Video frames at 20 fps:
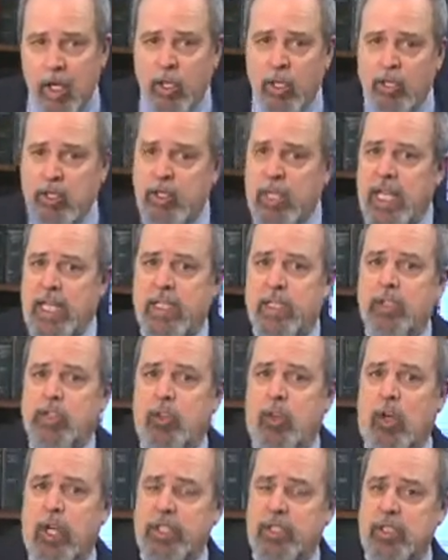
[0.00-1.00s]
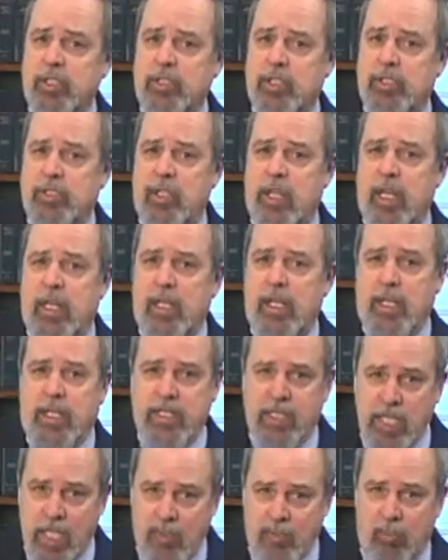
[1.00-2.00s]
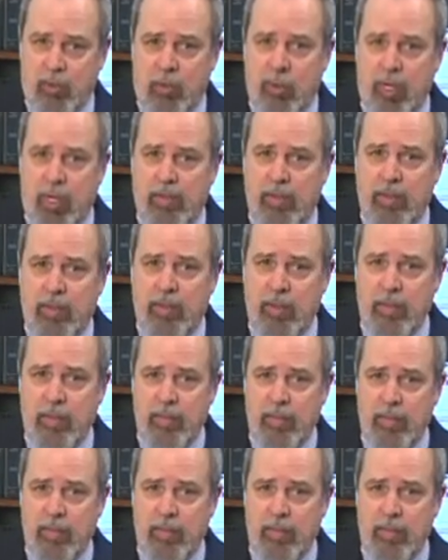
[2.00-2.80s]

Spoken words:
Your second choice is to take a deep breath